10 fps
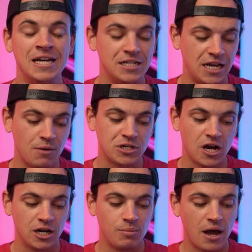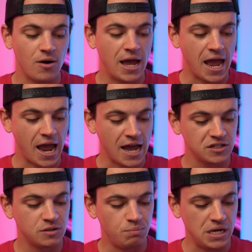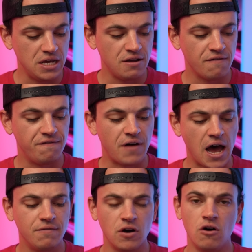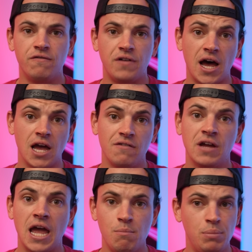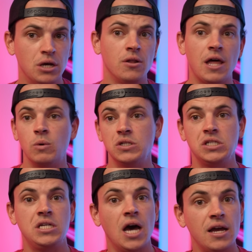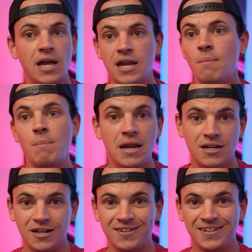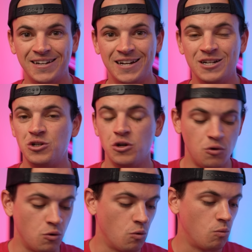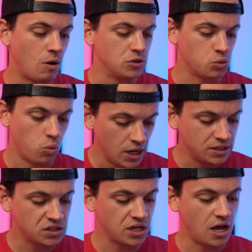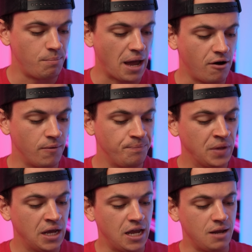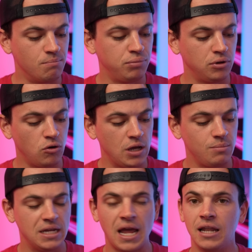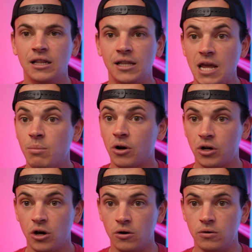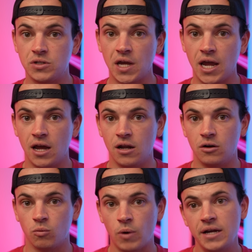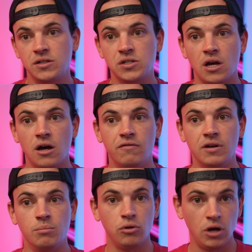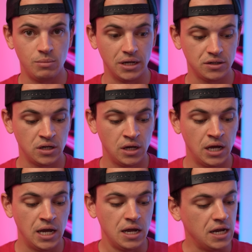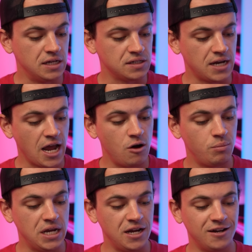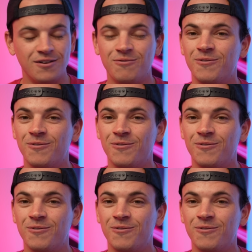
Today we're talking about SB 505, a bill that was gut and amended to what was once about employment and labor codes and rights of employment, is now being